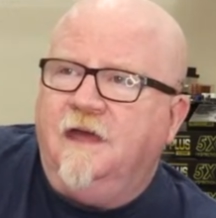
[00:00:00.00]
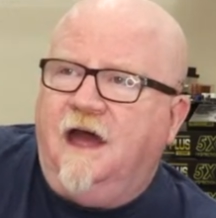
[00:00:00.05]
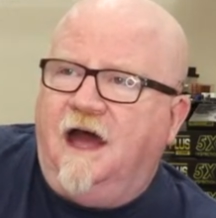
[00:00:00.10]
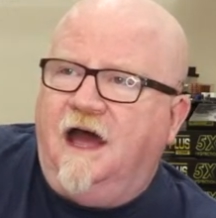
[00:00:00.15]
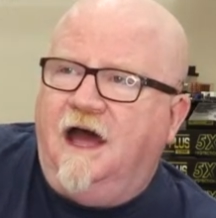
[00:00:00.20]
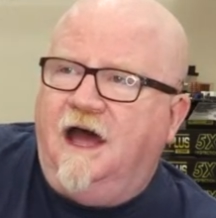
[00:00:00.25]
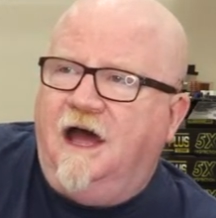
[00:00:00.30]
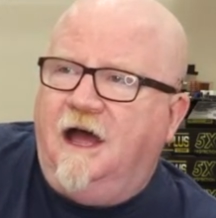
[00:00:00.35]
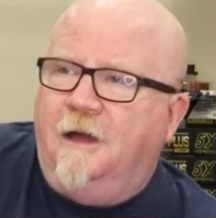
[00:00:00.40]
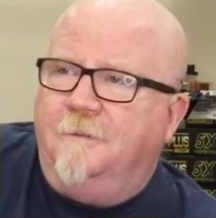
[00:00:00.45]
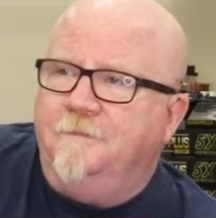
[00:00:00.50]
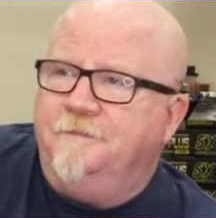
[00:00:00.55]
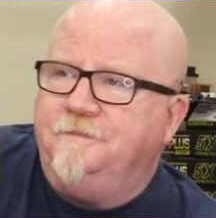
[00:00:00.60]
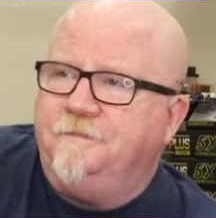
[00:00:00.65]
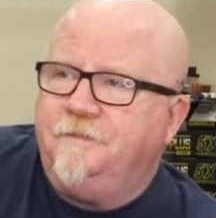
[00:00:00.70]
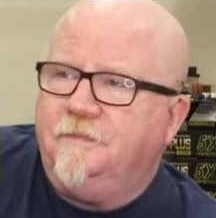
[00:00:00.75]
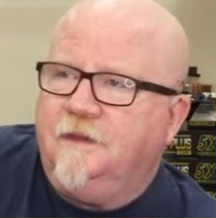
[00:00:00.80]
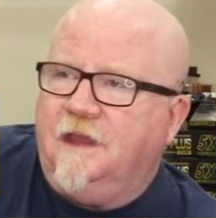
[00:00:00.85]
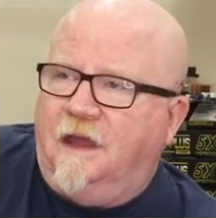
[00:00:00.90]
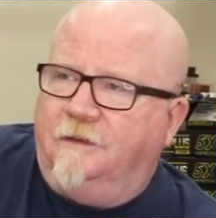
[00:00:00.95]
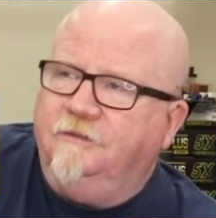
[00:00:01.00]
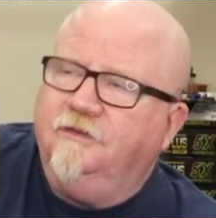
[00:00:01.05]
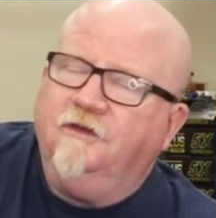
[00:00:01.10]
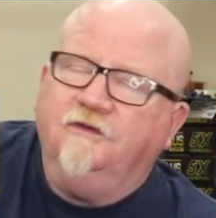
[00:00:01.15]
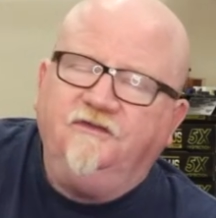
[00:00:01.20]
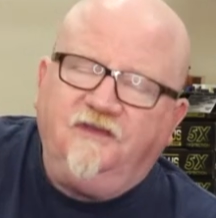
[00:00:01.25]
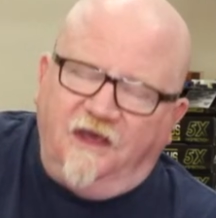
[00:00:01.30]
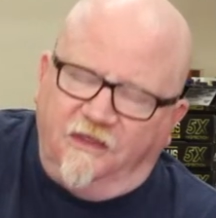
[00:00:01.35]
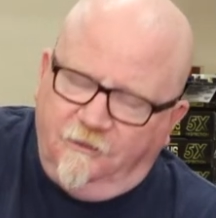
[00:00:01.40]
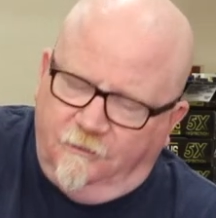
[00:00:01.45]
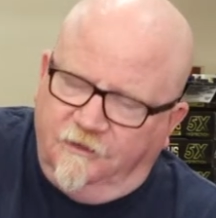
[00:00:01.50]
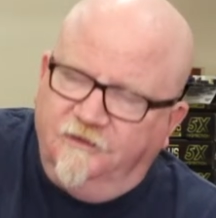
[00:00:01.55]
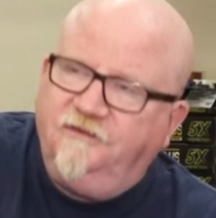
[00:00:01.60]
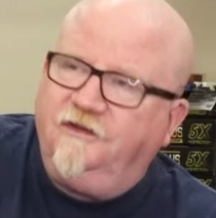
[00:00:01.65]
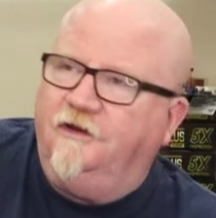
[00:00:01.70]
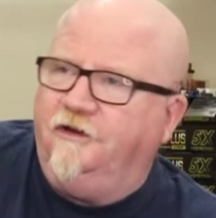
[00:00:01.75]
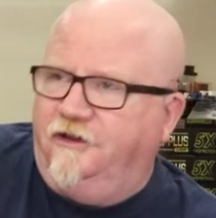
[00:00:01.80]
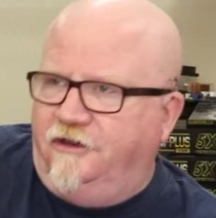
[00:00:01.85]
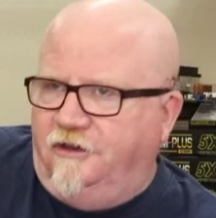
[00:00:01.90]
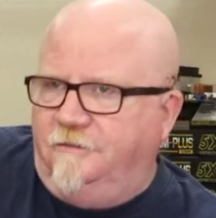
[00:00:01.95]
Um, uh, there's other ones
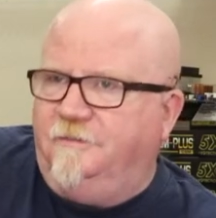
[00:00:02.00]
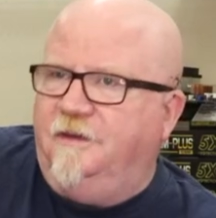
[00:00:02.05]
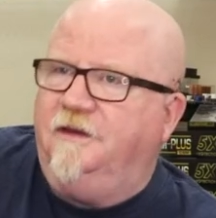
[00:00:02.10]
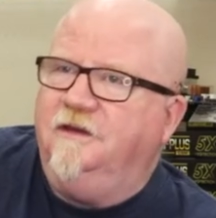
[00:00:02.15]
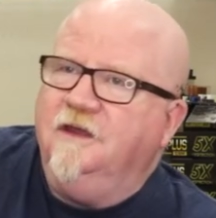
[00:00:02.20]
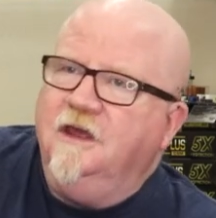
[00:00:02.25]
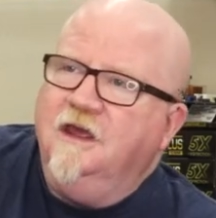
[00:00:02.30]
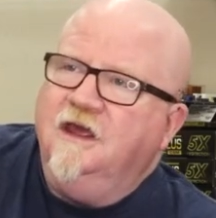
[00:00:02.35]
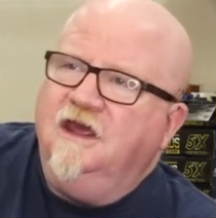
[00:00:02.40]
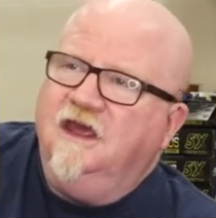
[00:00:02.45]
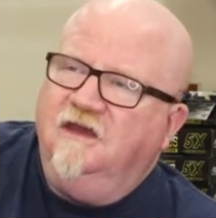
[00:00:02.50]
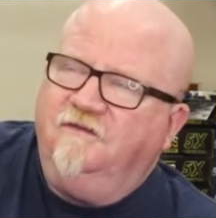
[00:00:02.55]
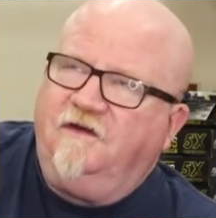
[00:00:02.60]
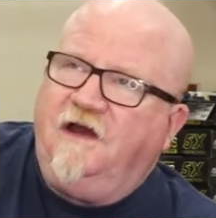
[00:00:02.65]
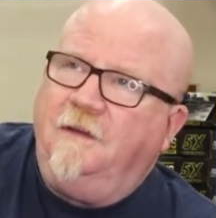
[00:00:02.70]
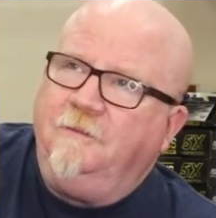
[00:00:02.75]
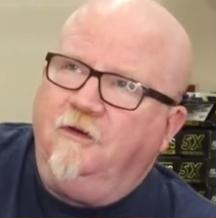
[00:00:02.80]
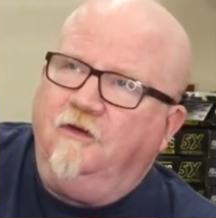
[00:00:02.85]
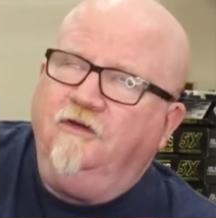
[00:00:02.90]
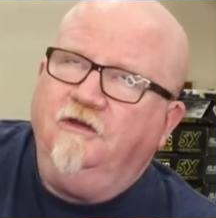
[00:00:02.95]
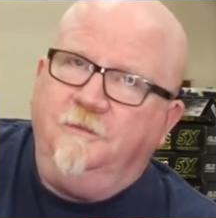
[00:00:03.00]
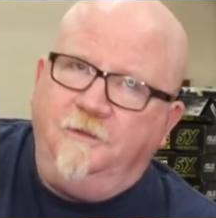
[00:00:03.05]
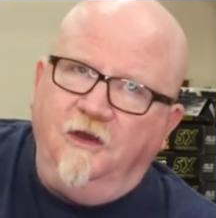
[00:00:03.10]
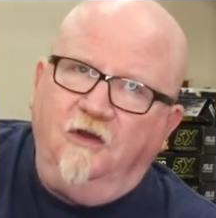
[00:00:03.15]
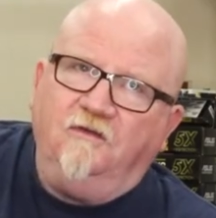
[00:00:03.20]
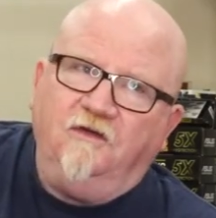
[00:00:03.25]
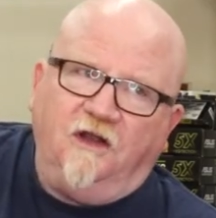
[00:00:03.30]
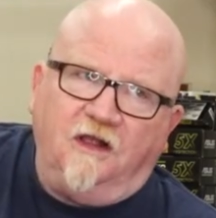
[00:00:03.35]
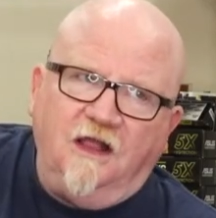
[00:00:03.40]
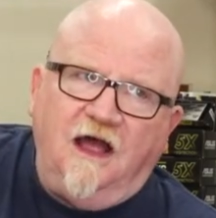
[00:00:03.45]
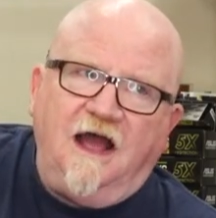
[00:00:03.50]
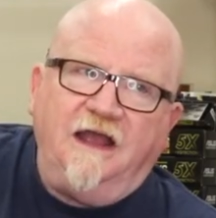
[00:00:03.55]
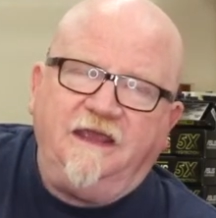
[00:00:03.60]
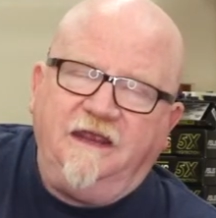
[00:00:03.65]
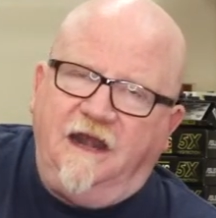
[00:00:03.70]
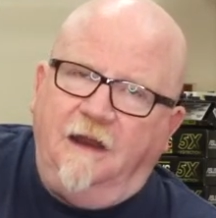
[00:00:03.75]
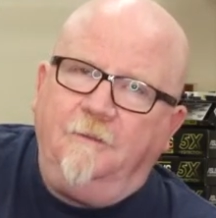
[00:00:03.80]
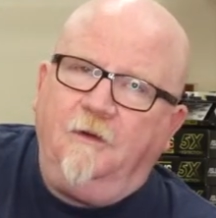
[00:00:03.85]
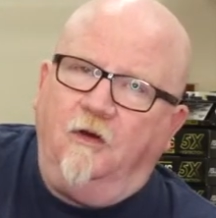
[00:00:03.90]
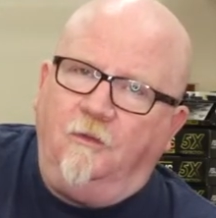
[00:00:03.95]
that are good, but if I'm going to be
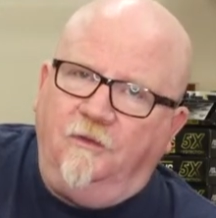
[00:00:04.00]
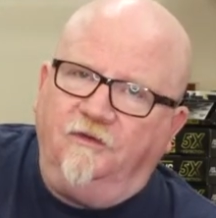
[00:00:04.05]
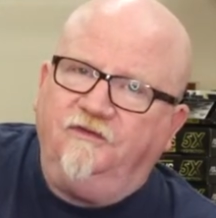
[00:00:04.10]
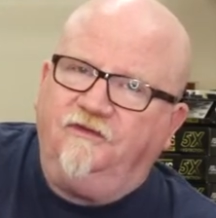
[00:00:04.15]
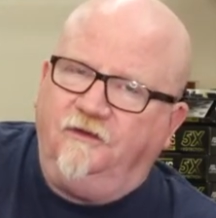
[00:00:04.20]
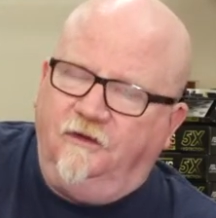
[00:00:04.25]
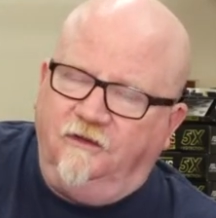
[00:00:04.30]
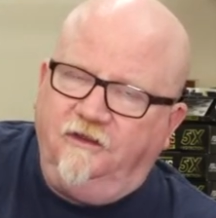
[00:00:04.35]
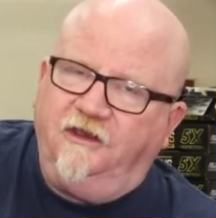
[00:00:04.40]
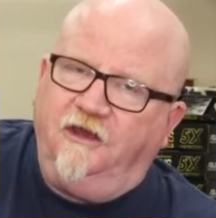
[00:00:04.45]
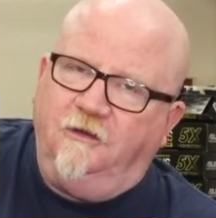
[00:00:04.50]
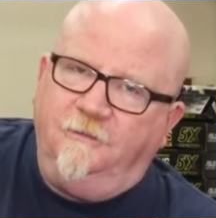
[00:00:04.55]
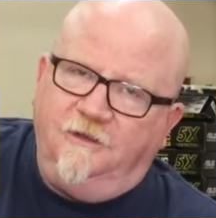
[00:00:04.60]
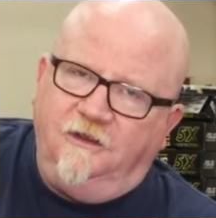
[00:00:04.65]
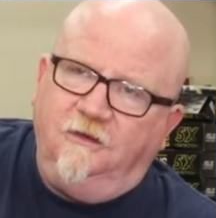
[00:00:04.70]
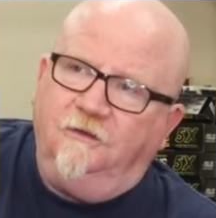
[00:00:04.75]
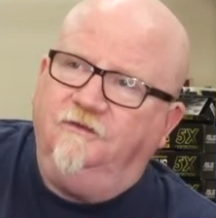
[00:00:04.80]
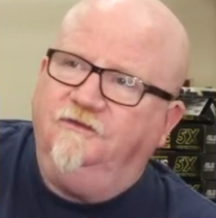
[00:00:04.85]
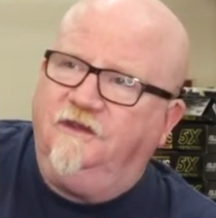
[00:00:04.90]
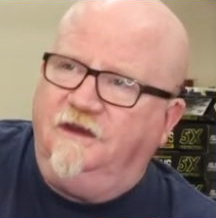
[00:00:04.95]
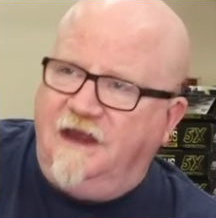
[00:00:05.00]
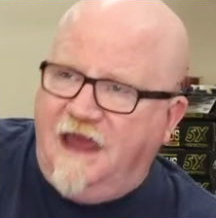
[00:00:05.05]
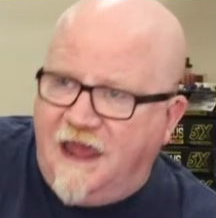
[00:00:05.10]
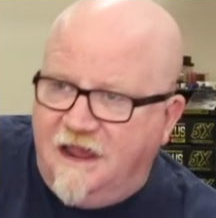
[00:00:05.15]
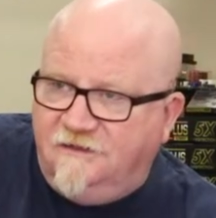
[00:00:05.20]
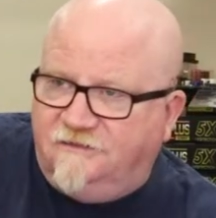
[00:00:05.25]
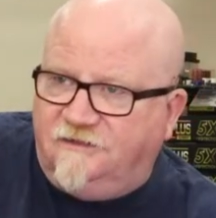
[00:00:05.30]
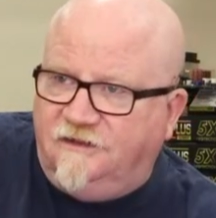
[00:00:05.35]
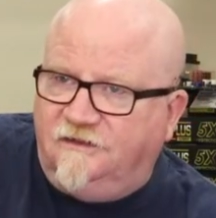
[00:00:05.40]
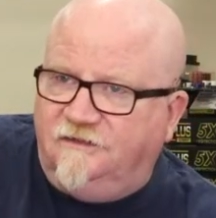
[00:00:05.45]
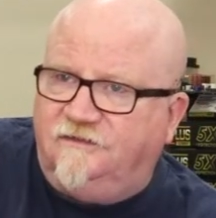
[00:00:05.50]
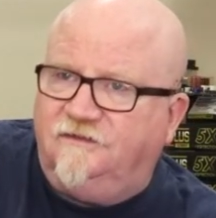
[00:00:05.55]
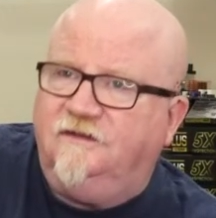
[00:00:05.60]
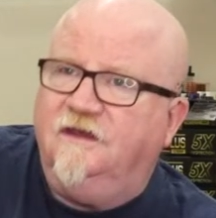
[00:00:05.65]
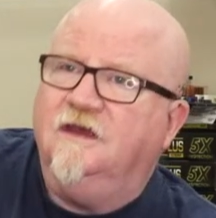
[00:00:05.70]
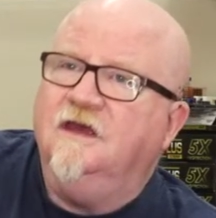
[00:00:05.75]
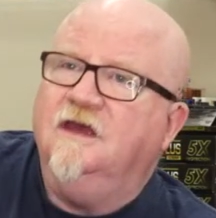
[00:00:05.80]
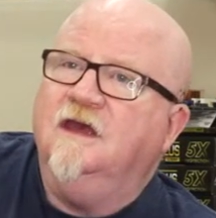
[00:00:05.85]
overclocking, I'm almost certainly going to be using Asus,